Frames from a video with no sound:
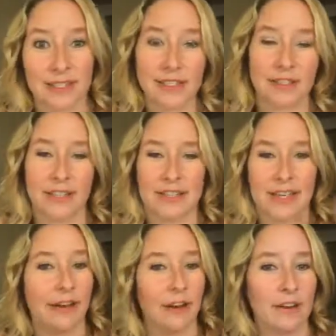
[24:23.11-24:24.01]
to like
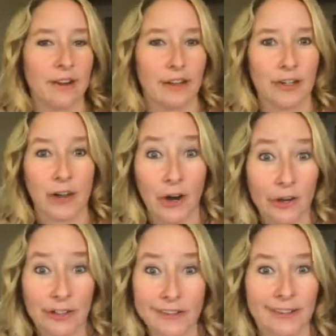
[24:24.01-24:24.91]
take care of our
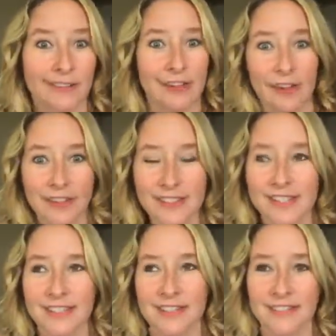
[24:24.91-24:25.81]
heart and our lungs
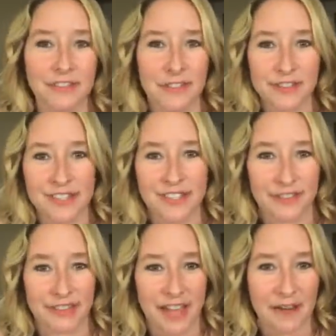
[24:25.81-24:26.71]
and our livers and stuff
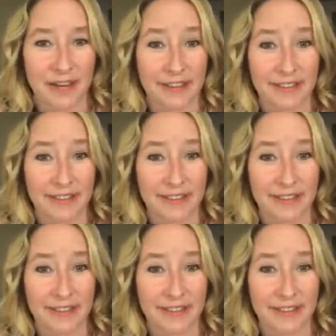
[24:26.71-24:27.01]
like that, right?